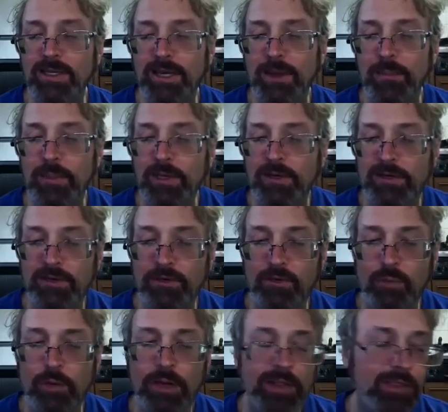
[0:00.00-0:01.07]
because
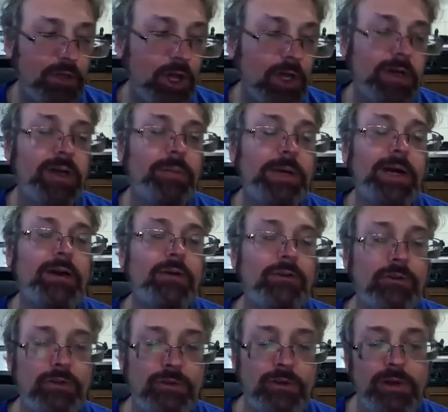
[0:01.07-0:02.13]
when I thought
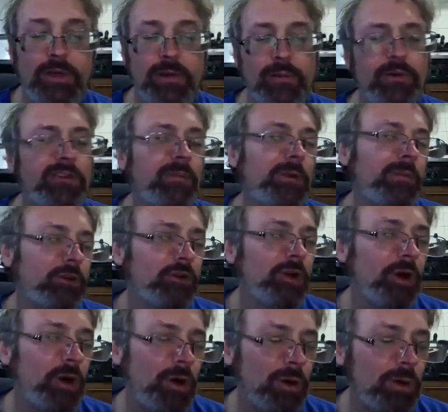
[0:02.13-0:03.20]
about, we sometimes
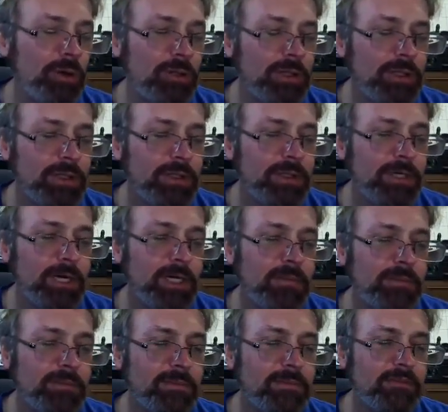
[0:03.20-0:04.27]
call
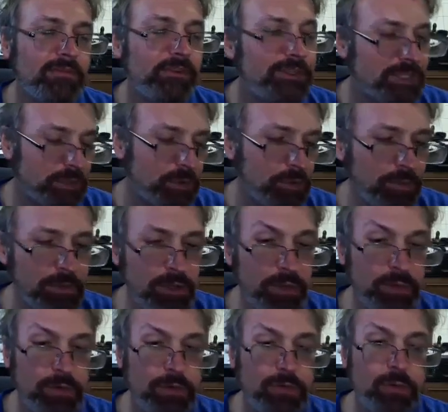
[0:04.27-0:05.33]
physical
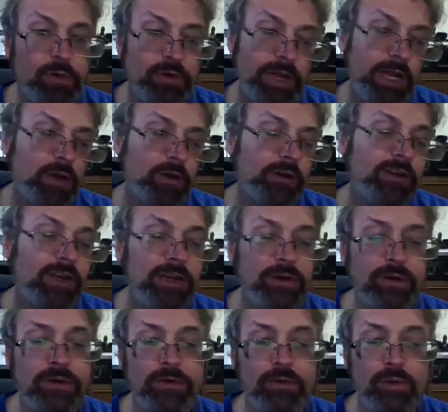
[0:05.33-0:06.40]
computers, or now
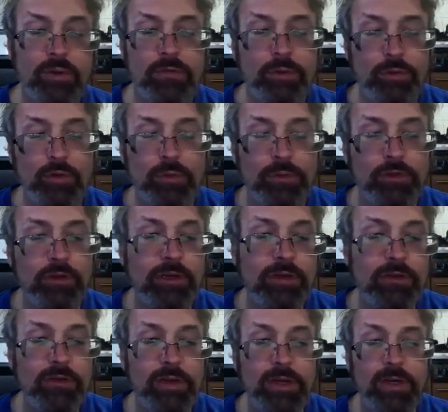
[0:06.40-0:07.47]
containers or virtual machines,
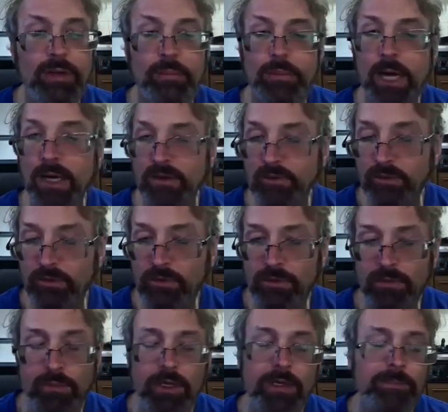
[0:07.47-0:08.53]
boxes,
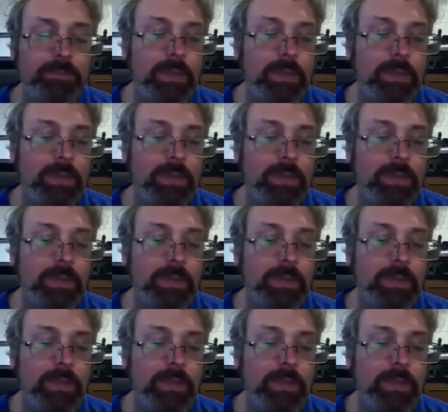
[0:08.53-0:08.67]
right?